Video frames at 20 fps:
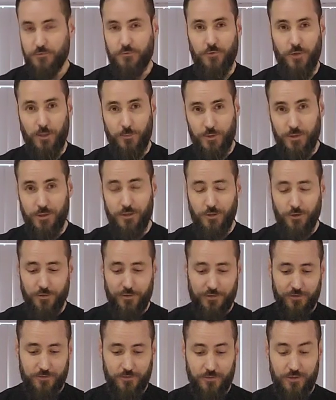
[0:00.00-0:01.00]
Grab a
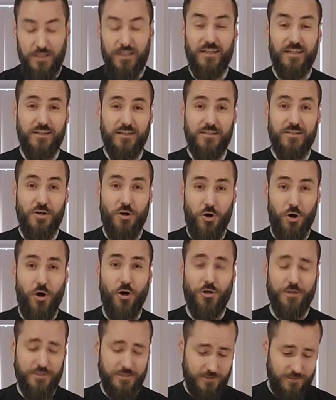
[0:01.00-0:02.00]
cloth. It's
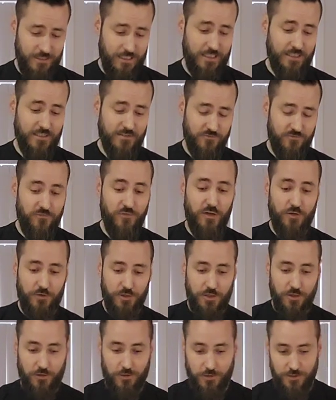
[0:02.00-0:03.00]
hot. It is
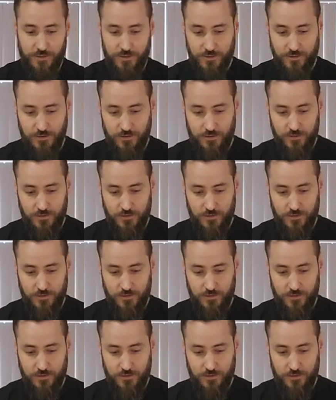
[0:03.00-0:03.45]
very hot.